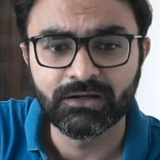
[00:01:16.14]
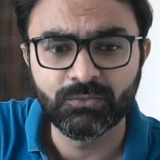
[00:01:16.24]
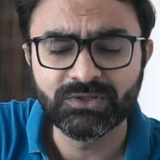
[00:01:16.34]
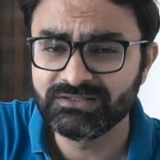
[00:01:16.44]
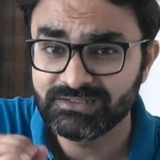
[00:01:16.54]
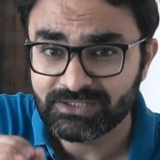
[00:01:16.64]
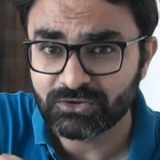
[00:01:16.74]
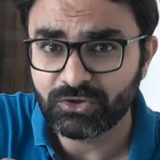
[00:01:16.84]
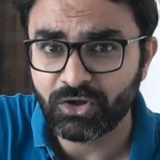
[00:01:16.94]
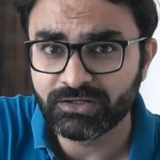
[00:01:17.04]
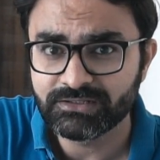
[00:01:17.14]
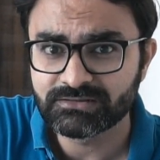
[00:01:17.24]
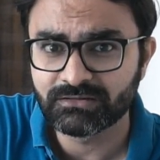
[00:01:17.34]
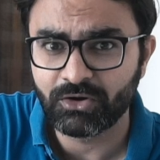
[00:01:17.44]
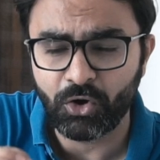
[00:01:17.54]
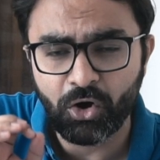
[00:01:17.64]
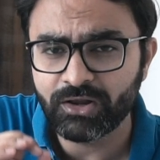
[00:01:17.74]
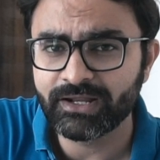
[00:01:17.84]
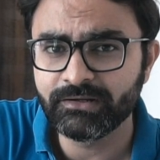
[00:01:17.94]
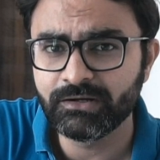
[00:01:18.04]
with zero knowledge.
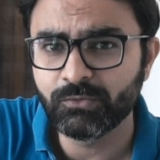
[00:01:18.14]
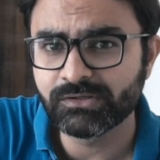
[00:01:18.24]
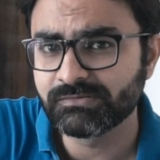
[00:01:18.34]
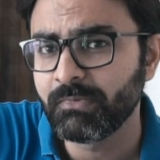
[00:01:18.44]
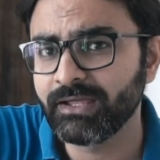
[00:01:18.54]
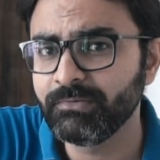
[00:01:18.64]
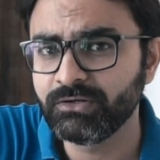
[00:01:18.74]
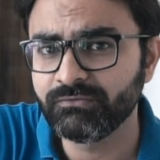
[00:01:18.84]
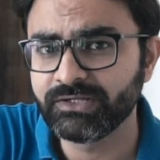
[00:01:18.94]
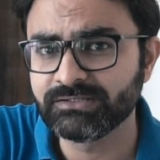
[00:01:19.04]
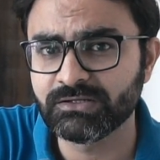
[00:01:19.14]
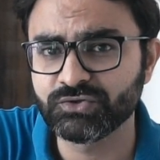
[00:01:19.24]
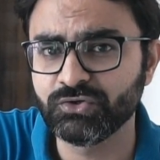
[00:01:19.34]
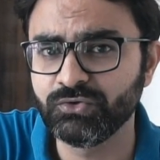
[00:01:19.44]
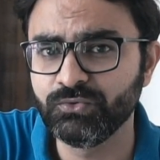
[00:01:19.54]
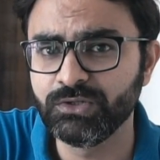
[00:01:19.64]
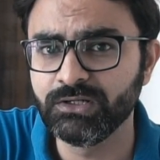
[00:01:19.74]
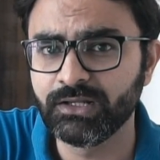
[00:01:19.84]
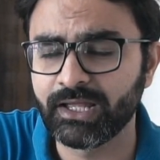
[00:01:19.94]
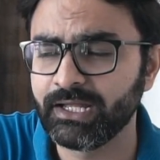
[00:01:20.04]
All I did was my bit of research on
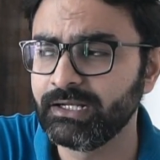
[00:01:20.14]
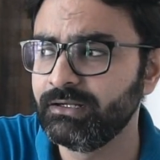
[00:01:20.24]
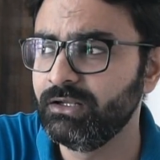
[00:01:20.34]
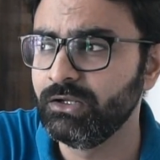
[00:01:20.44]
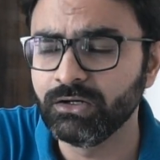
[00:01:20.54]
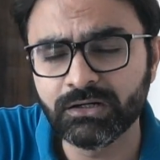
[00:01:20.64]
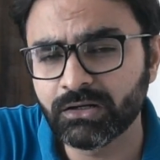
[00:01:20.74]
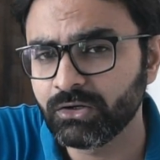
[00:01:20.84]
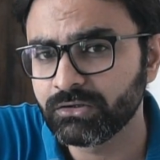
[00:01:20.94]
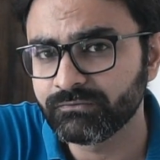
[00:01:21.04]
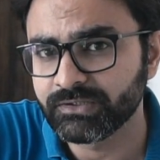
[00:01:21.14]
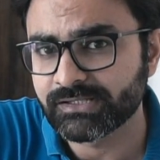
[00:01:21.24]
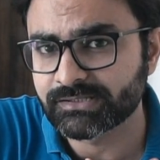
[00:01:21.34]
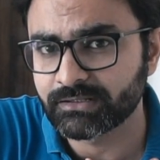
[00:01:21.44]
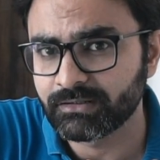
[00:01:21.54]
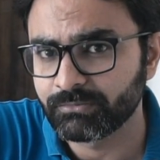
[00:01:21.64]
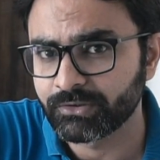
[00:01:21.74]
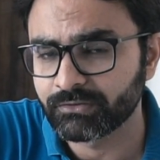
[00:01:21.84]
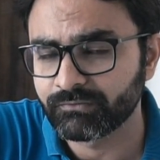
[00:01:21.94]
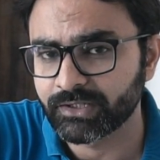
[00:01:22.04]
Google and learned a lot of things at that
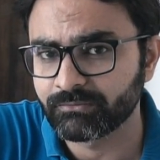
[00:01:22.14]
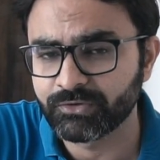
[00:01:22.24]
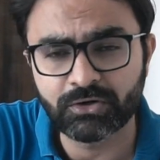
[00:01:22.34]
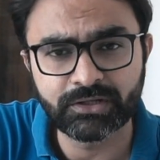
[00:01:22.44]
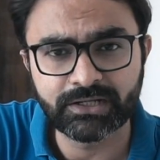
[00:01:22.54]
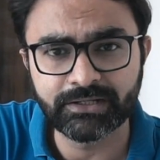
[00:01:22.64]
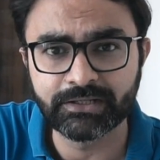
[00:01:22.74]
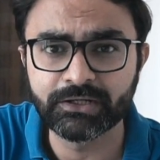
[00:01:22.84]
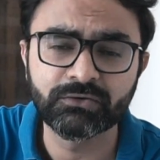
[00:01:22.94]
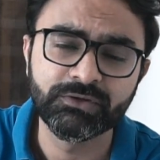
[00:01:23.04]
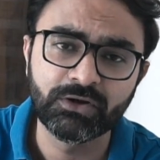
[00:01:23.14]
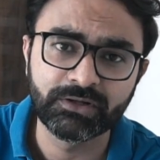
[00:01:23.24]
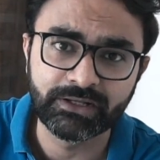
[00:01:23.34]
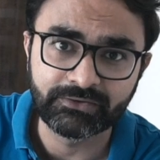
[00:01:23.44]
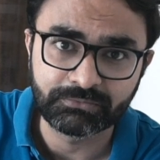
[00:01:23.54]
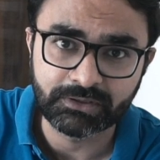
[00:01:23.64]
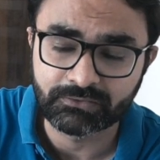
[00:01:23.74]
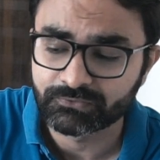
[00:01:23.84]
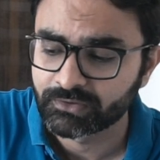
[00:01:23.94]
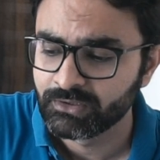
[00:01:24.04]
point of time without any degree or without any
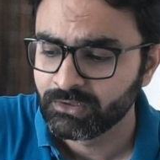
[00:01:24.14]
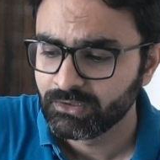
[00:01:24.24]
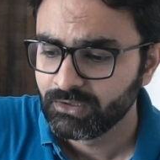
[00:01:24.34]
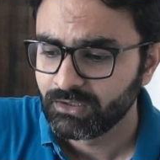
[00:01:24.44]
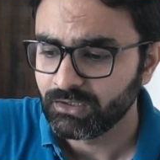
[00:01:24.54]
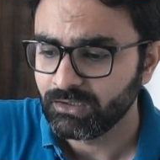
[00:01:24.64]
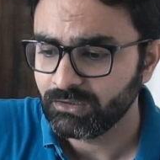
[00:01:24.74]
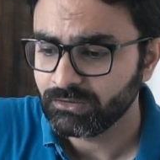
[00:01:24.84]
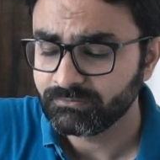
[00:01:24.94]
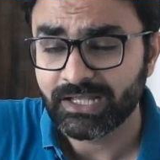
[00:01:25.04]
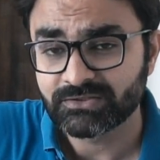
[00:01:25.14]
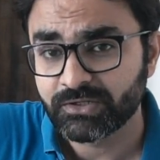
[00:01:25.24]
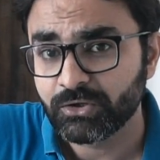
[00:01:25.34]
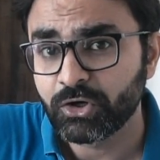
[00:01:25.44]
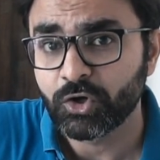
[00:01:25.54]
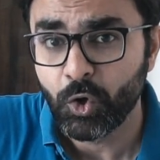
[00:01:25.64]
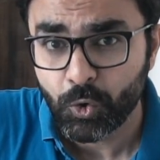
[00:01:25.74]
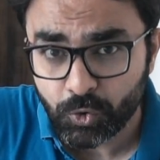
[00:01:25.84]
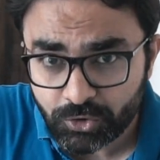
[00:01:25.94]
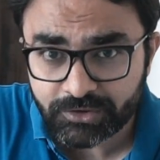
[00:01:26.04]
experience. That's where I got
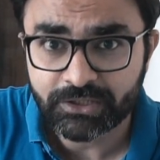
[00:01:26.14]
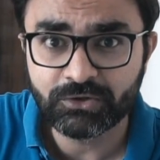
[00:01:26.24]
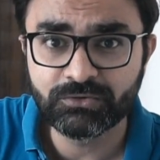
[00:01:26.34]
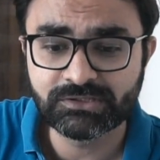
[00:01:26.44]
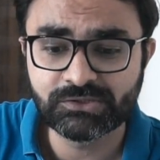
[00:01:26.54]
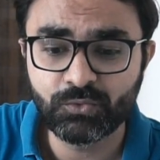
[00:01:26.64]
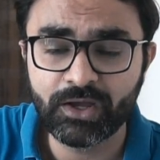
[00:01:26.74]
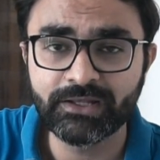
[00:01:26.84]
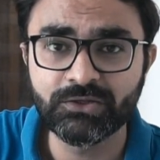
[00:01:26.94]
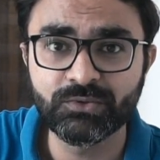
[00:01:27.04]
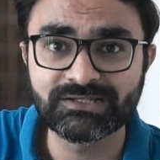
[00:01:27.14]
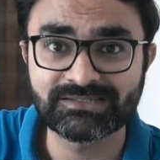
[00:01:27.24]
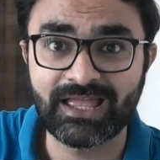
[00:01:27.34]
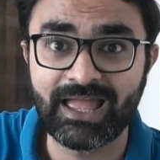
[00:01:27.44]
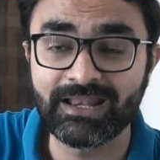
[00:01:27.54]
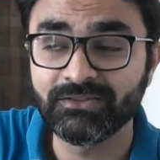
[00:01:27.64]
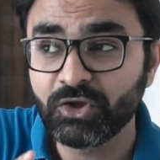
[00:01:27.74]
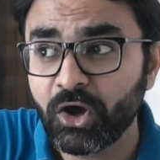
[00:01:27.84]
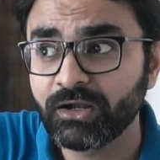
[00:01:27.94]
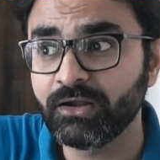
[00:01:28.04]
hooked into this UI and UX and
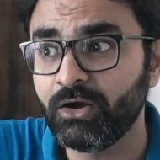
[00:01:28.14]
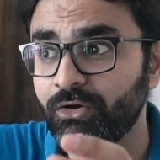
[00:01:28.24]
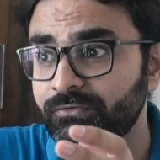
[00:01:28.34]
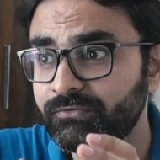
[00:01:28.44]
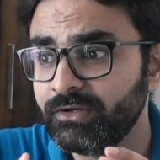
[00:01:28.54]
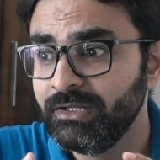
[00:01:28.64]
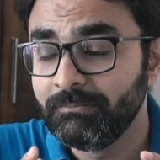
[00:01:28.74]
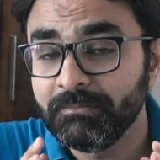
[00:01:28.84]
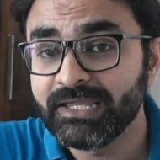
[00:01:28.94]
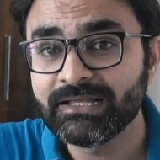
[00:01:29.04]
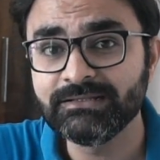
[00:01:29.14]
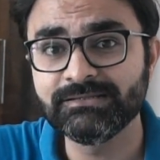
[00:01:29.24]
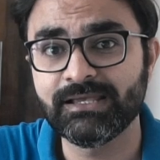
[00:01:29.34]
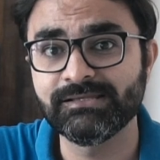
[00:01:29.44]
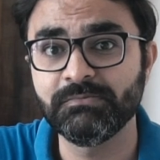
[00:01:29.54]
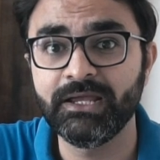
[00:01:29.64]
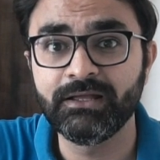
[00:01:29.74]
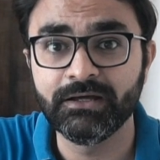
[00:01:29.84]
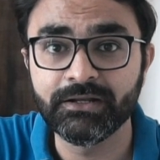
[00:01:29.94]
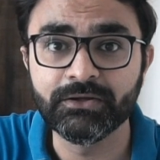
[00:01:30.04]
thought of making this as my
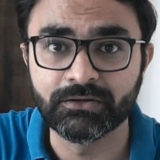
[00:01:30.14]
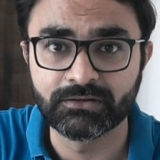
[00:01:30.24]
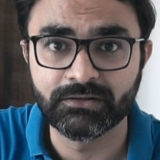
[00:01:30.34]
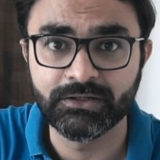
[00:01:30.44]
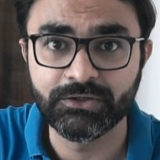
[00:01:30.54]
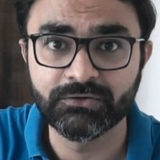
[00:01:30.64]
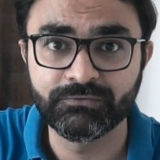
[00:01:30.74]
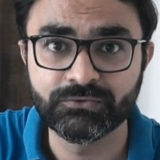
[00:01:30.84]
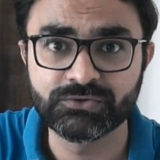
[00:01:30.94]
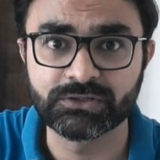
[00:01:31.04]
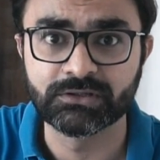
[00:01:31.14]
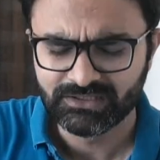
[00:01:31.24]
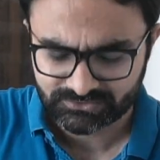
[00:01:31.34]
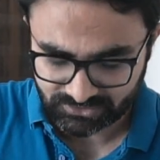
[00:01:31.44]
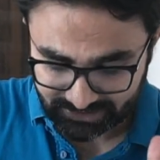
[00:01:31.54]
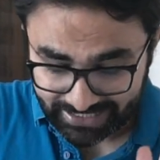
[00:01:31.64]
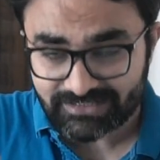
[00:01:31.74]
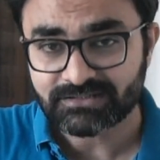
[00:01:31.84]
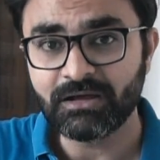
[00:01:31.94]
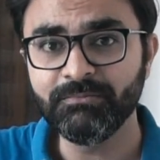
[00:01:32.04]
career in near future. So the
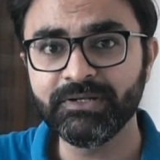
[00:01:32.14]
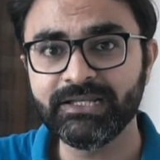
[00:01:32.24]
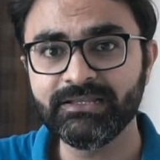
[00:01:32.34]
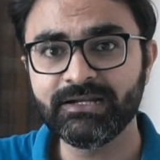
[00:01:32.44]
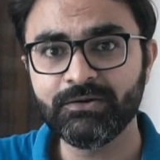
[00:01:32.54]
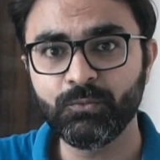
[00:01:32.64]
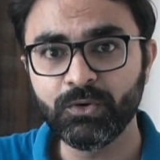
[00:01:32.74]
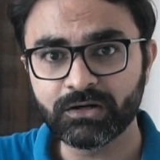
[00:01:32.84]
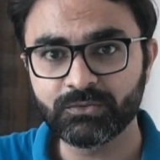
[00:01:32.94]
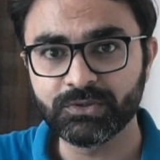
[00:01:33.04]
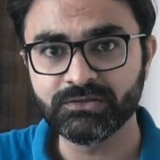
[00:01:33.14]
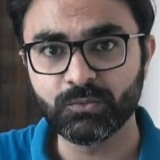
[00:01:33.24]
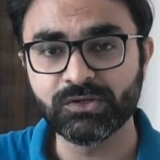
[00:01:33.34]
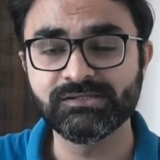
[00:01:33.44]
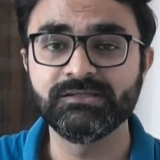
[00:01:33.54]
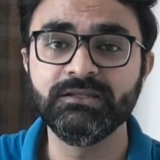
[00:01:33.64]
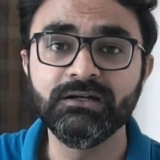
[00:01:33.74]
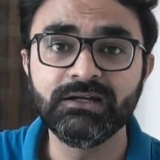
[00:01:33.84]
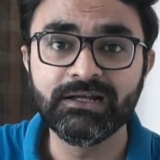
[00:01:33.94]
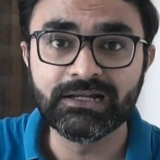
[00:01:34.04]
next company that I worked with was
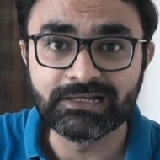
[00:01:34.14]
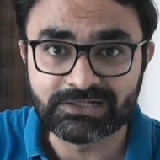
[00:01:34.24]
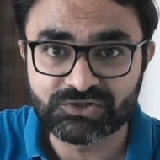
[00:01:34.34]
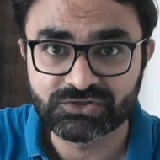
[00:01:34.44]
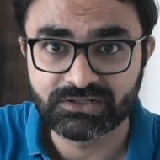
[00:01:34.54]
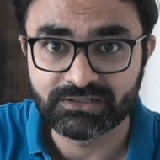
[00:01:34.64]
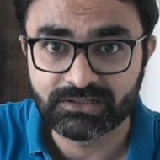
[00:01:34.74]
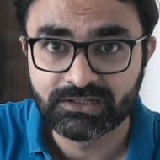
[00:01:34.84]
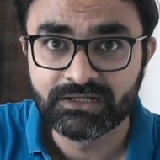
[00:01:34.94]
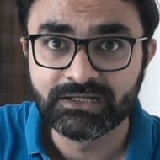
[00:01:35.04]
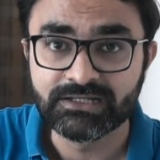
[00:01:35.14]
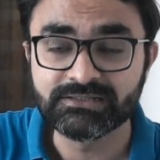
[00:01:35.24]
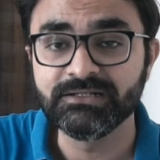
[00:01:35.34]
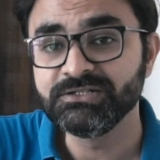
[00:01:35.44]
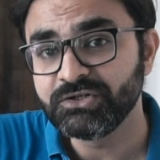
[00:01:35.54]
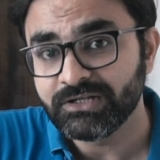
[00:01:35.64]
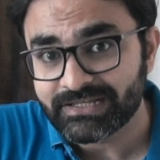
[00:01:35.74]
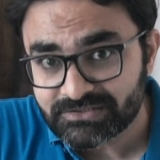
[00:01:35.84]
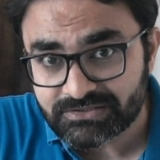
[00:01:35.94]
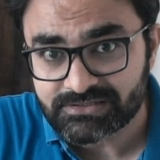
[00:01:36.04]
The Glitch. It's a digital
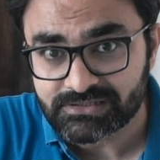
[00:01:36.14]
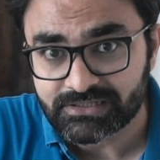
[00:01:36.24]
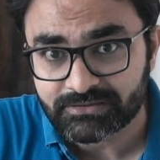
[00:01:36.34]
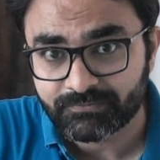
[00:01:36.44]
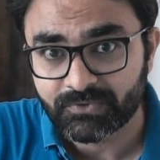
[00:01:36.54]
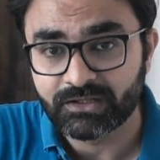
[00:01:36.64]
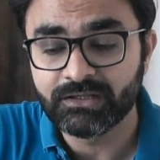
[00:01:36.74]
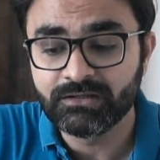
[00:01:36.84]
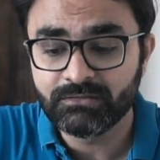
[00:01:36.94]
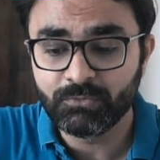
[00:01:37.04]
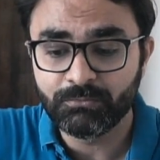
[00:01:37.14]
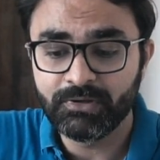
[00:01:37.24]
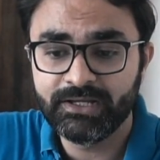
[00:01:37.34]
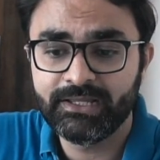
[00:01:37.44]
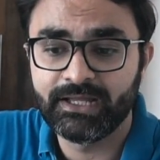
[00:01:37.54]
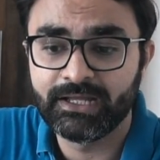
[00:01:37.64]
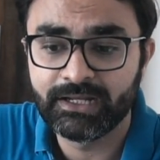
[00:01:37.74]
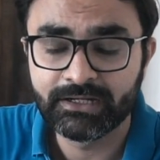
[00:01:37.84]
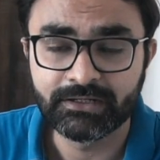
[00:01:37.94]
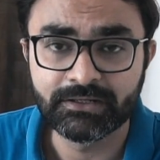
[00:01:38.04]
agency in Mumbai,
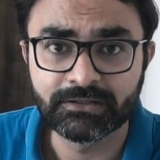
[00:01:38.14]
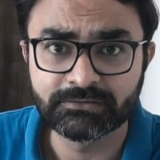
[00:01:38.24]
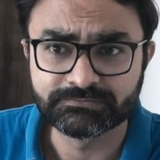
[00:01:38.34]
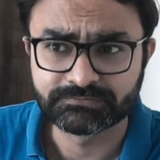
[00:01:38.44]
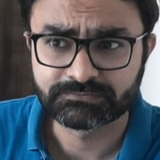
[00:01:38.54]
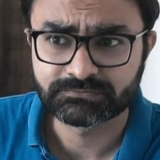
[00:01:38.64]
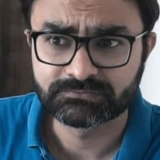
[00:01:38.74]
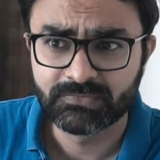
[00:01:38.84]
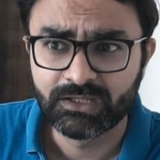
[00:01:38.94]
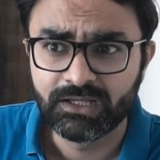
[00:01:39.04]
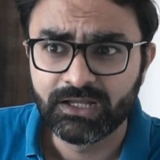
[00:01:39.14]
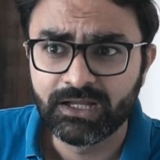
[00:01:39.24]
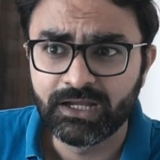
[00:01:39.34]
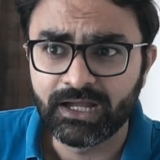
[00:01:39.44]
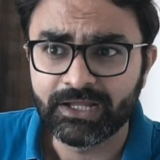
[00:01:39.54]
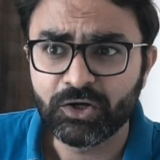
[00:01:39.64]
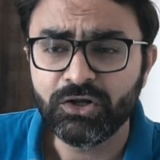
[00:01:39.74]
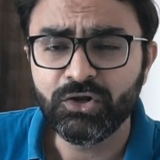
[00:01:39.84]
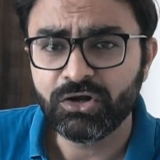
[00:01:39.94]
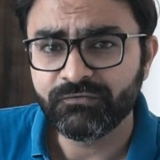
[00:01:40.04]
and I got
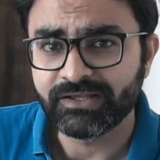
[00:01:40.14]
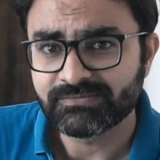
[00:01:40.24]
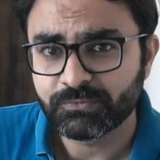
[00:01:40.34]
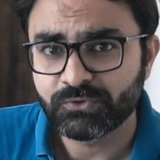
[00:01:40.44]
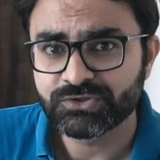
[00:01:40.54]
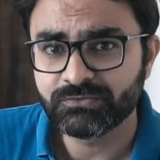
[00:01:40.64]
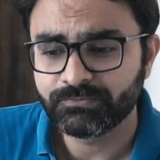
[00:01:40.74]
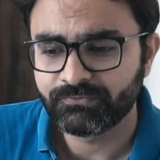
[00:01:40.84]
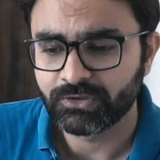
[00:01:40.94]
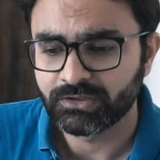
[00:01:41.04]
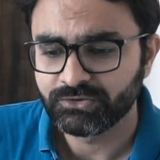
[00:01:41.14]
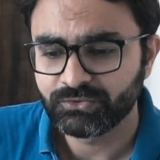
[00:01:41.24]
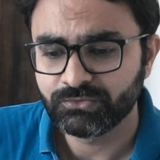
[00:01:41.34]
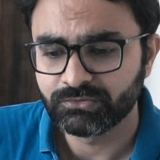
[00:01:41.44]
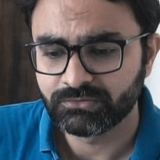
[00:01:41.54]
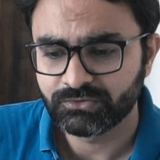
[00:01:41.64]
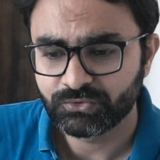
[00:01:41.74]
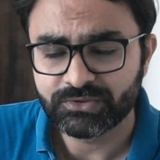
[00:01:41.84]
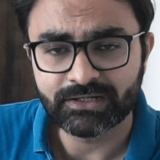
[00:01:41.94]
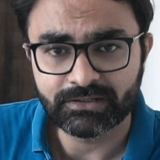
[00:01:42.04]
a lot of exposure
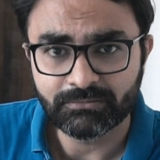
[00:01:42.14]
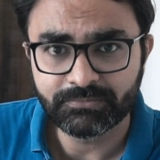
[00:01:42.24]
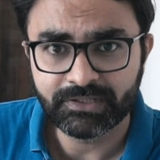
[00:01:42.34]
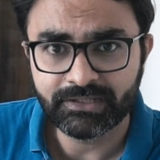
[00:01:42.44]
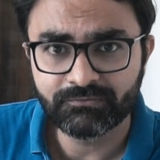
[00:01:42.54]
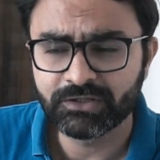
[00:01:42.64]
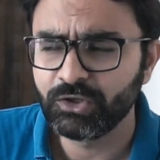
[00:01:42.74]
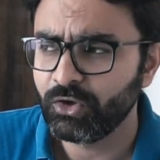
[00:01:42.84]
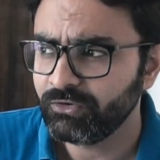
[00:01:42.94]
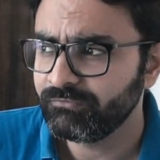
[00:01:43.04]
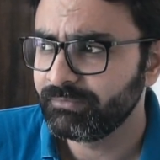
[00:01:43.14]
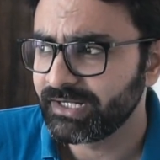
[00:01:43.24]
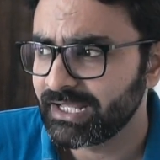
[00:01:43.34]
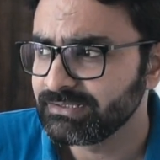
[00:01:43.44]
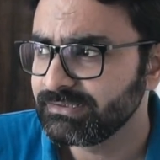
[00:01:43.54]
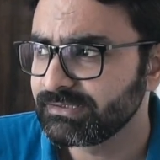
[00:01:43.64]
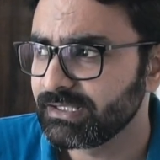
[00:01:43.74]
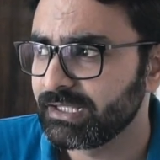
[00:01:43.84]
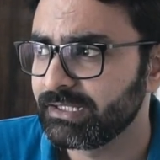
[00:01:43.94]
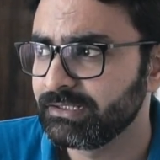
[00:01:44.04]
through that company with a lot of brands,
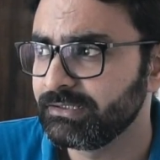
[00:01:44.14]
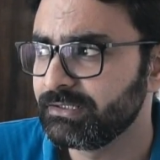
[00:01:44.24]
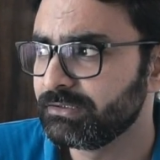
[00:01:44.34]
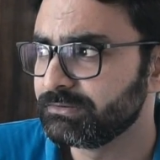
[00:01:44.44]
and